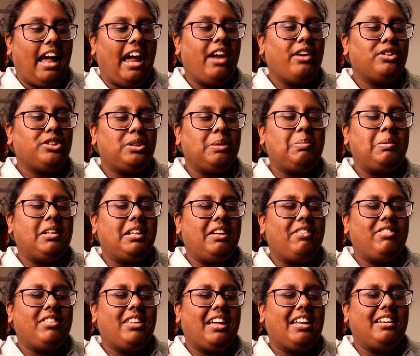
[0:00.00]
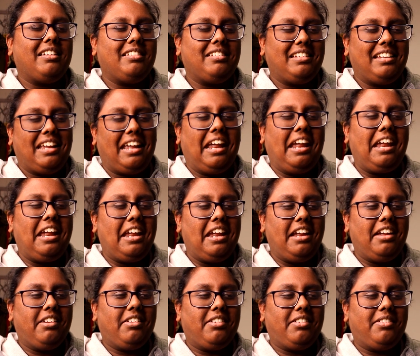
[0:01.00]
I also believe that
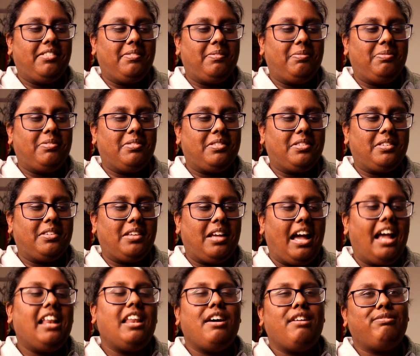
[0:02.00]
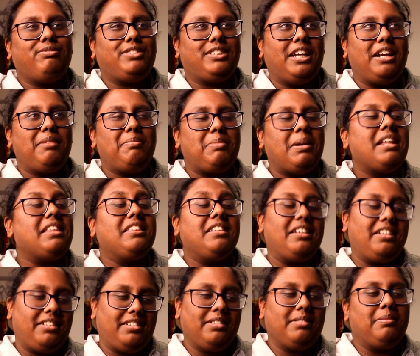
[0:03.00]
he. I love Din, but I
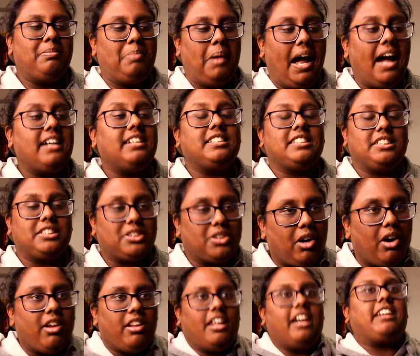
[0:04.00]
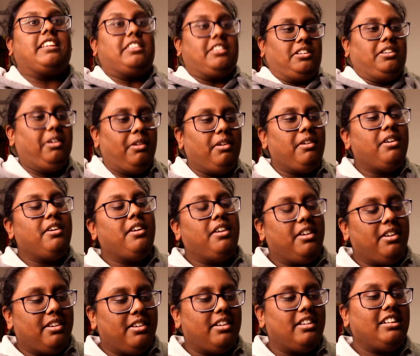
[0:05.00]
think Paz has got, like, the
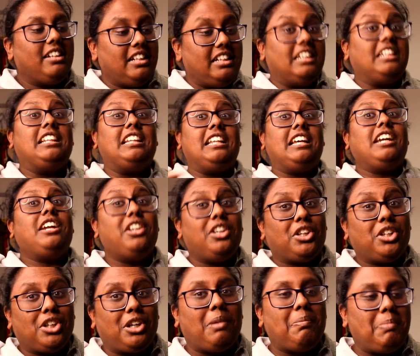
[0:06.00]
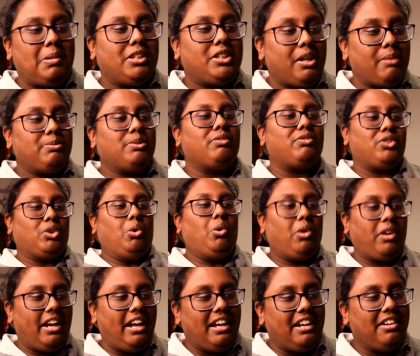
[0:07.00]
leadership in terms of
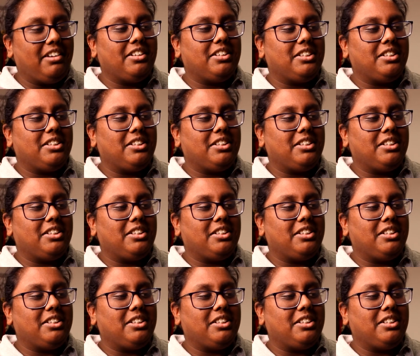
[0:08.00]
talking.